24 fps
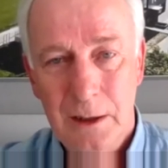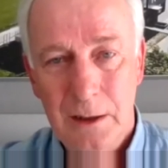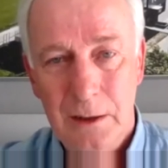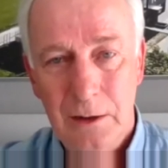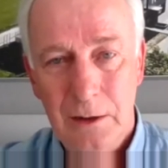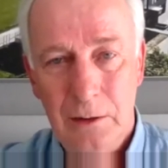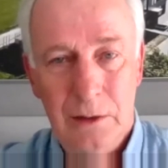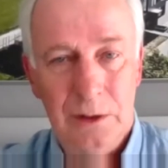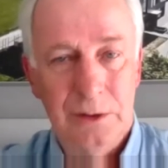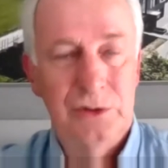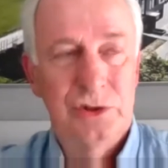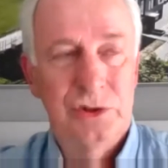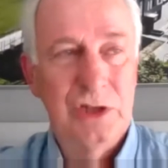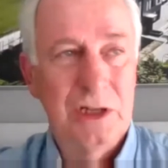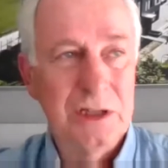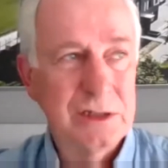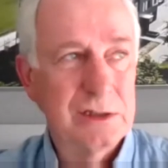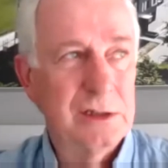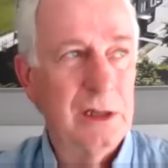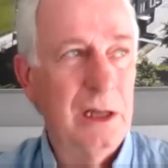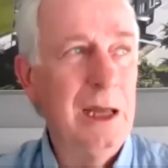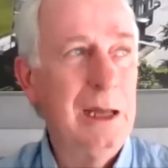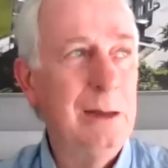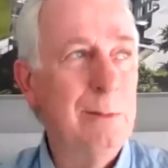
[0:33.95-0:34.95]
you are
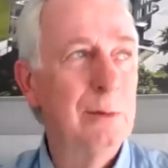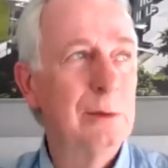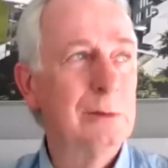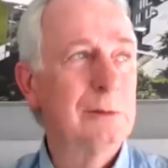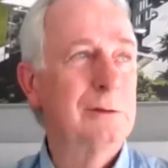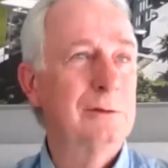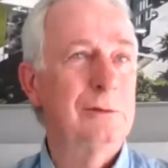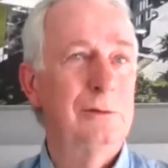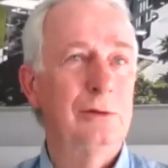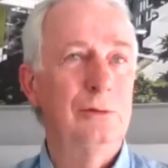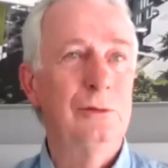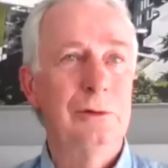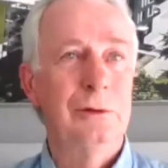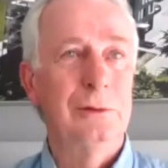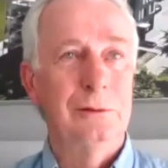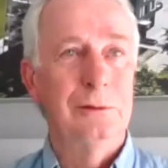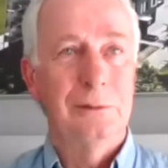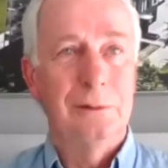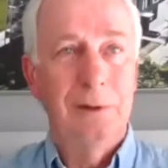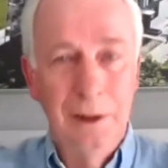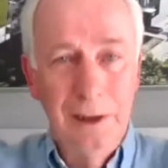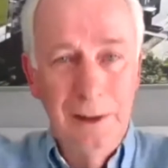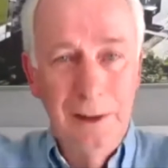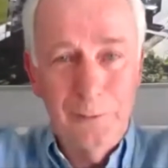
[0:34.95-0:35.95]
just able to
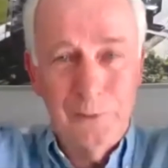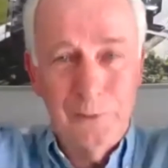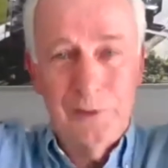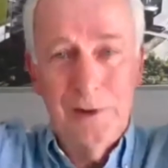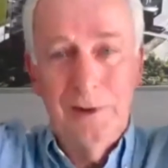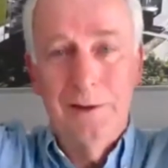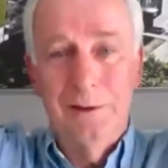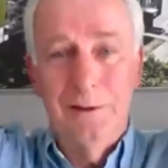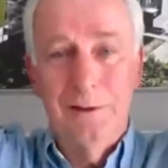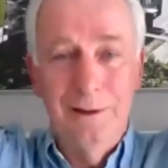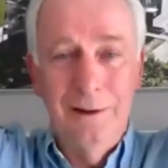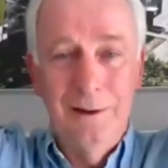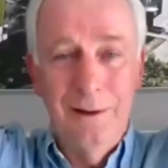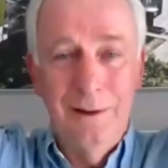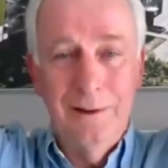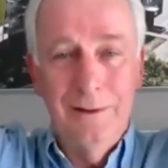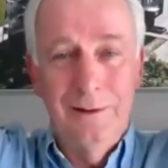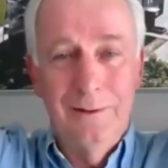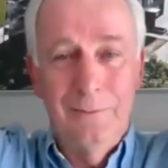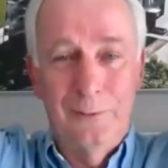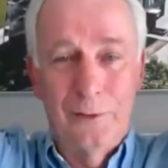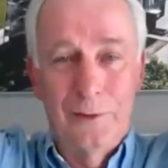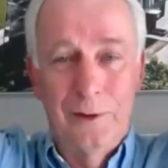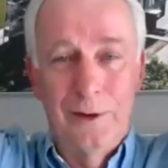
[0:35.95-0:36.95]
lift it
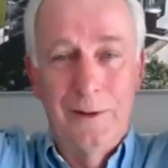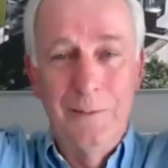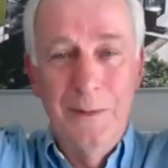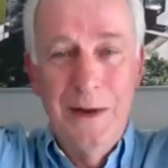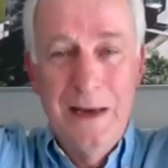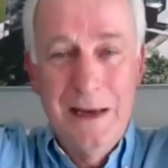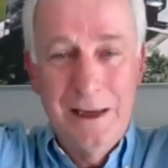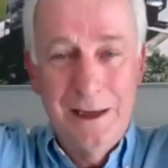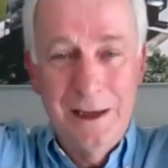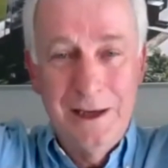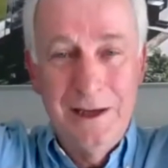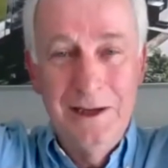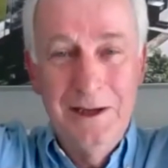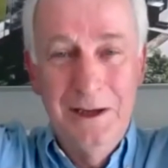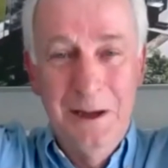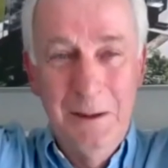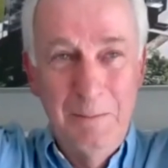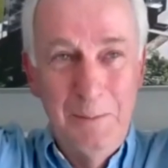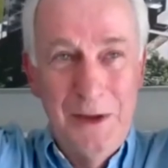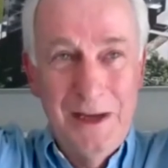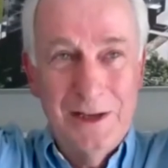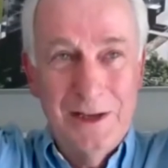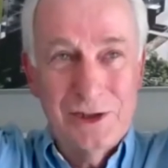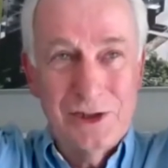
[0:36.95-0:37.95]
for making the
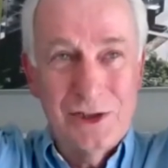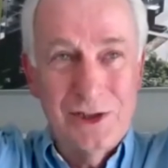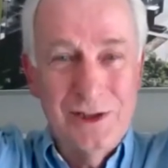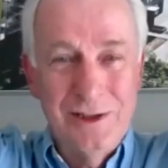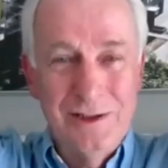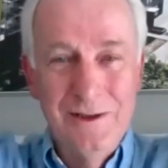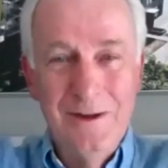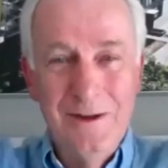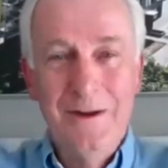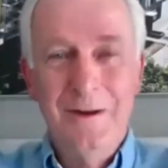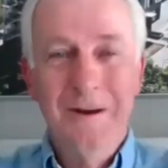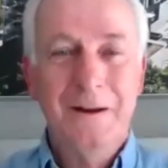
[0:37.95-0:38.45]
picture.